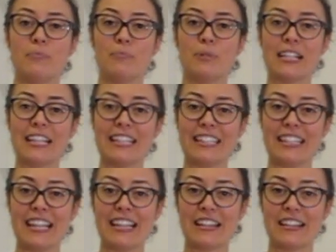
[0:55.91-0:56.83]
bringing
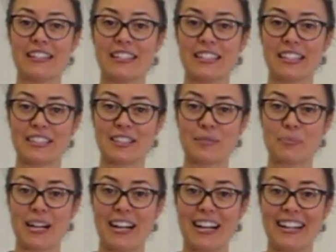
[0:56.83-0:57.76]
length to the
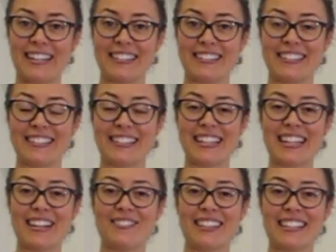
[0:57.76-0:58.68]
spine,
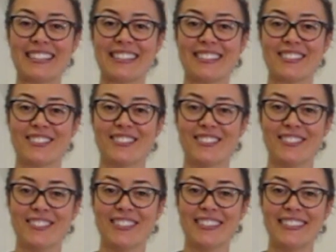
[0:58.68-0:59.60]
sitting up nice and
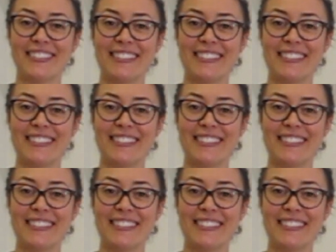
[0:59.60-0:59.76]
tall.